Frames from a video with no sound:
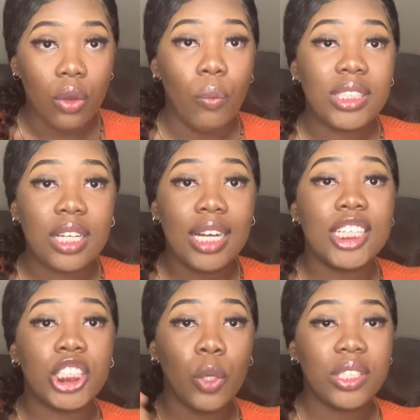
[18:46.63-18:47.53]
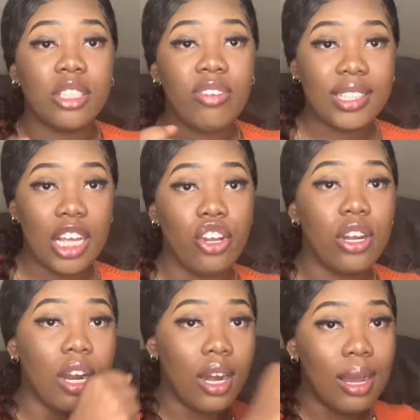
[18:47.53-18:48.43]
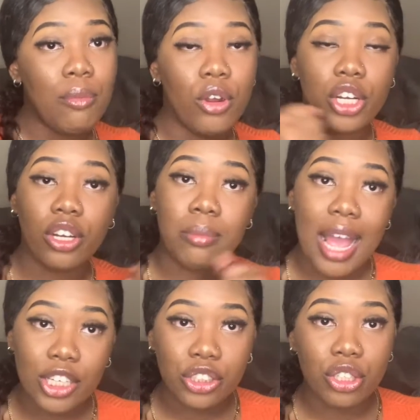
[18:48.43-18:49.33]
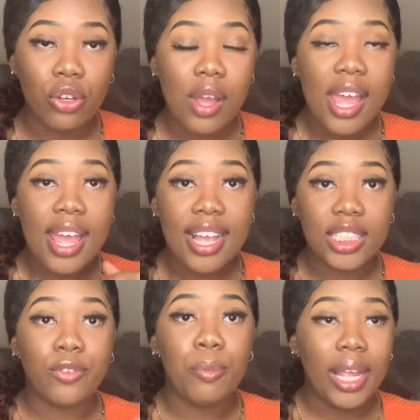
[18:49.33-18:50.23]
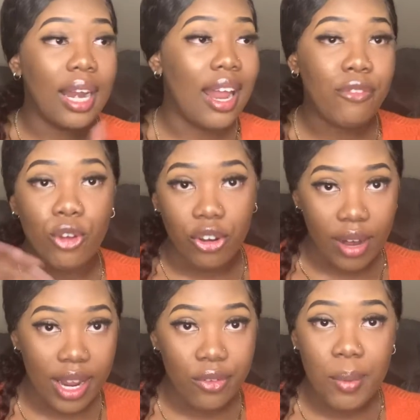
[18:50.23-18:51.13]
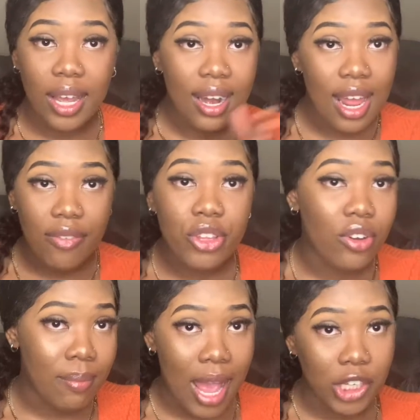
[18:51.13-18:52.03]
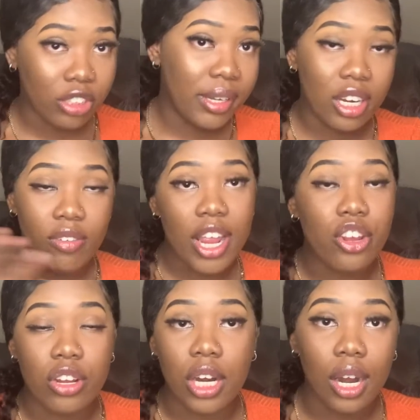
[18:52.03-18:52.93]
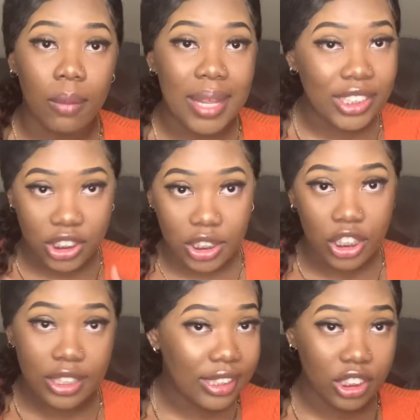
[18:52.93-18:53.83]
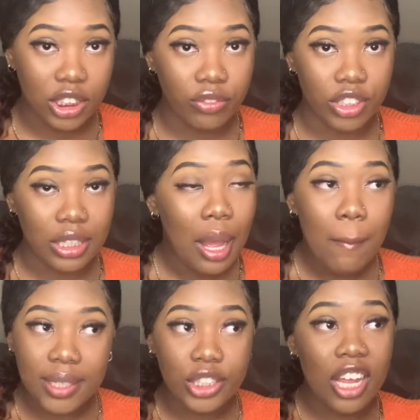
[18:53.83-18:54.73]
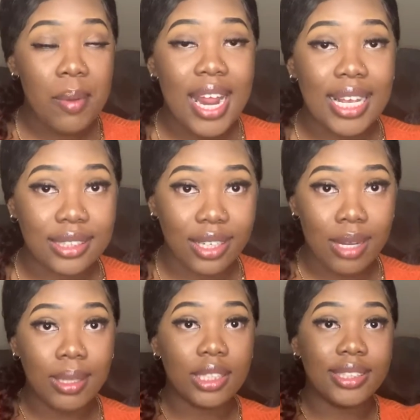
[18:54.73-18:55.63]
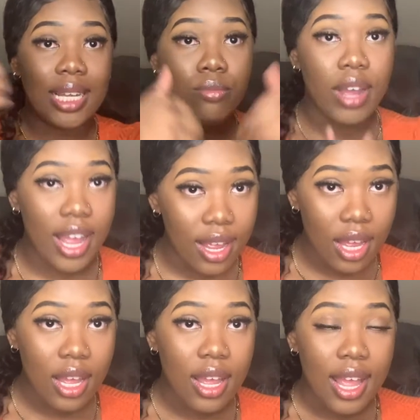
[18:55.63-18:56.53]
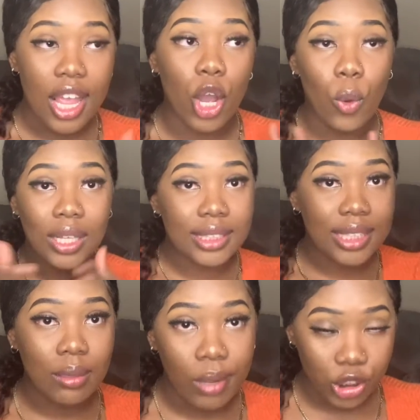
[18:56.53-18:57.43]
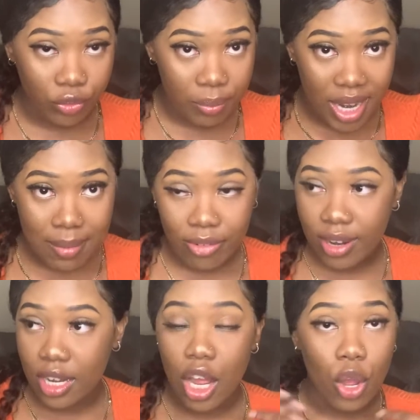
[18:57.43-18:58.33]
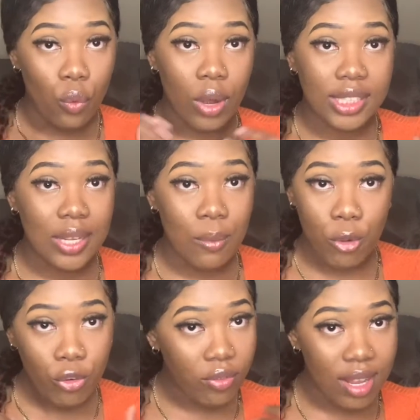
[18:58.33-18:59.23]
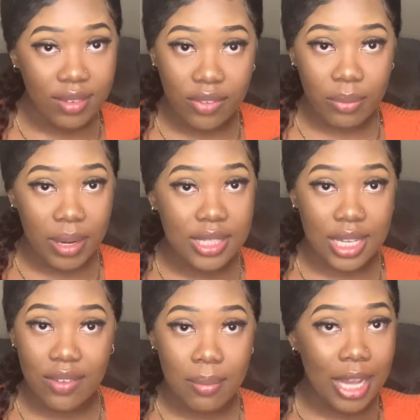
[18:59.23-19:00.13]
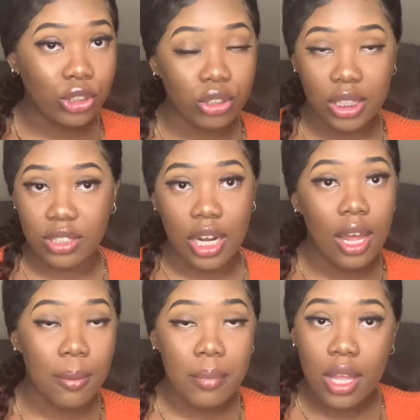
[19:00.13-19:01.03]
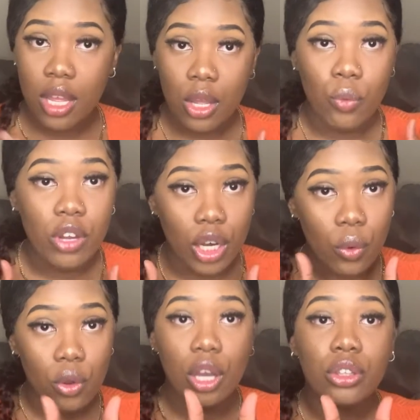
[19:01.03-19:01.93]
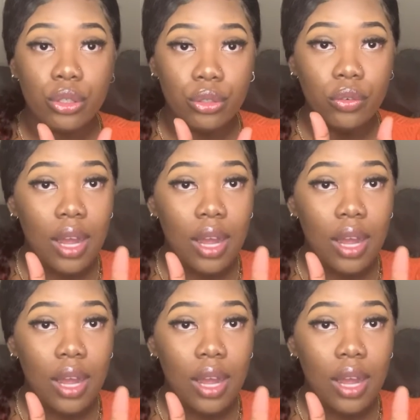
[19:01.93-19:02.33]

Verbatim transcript: What's gonna distinguish the fact that you're in Alum or you're in Mastro is if you make a left or a right. If you make a left, you're in Mastro. If you make a right, you're in Alum. That's just the, that's just the difference. But everybody has to come out the same way and go in the same way. So me and my friend, well, let's say we both live in different places. I live in Mastro, she lives in Alum. We're gonna walk through.